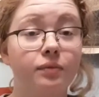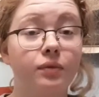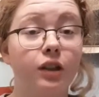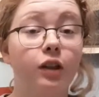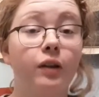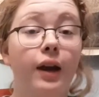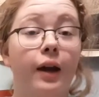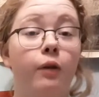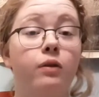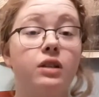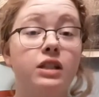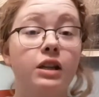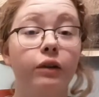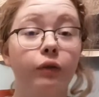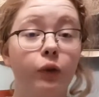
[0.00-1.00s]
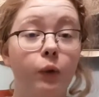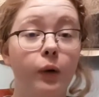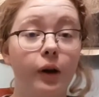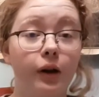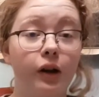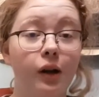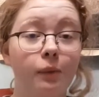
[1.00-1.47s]
They're now a
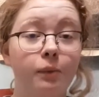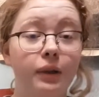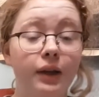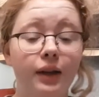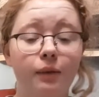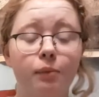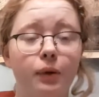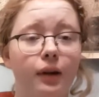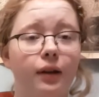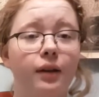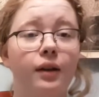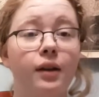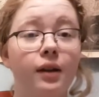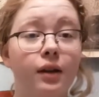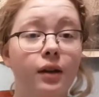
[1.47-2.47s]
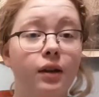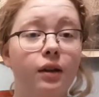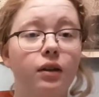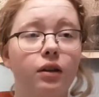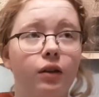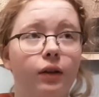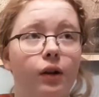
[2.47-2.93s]
silverware company, but
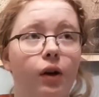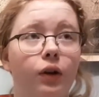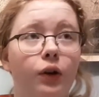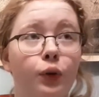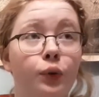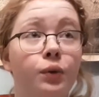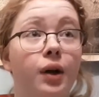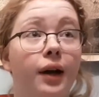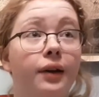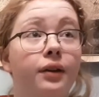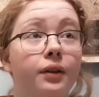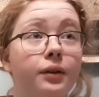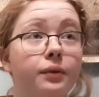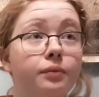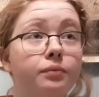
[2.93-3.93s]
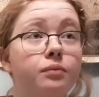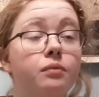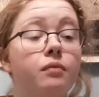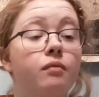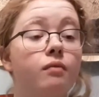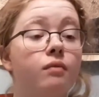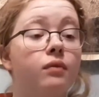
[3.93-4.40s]
they're called Oneida.
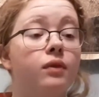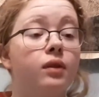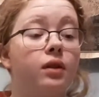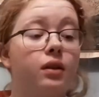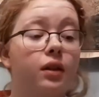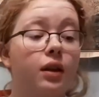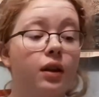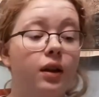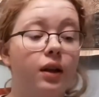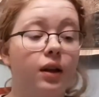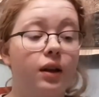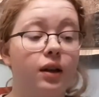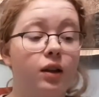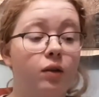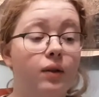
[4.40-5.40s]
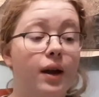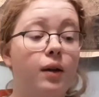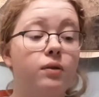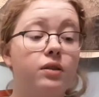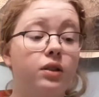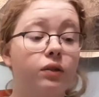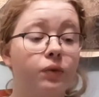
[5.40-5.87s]
And they're now a
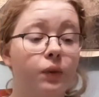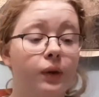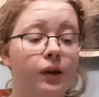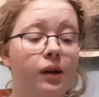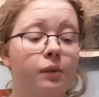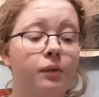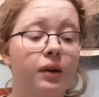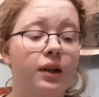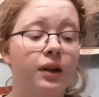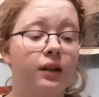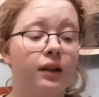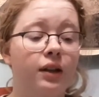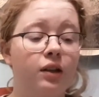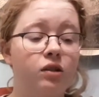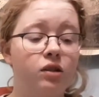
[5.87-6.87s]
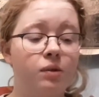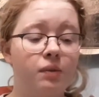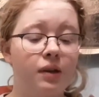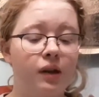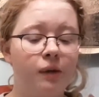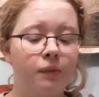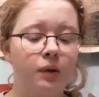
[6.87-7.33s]
silverware company, and they used to be a
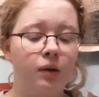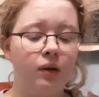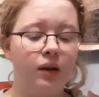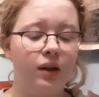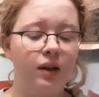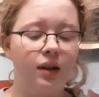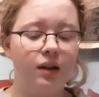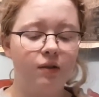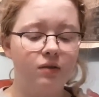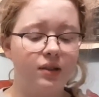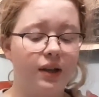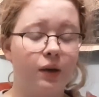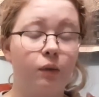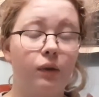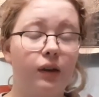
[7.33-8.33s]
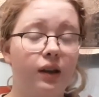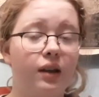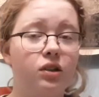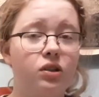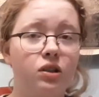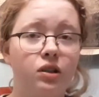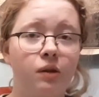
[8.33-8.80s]
community, and it was like a
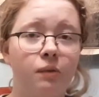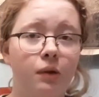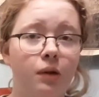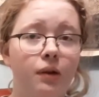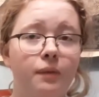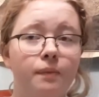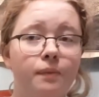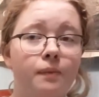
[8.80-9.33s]
religious community.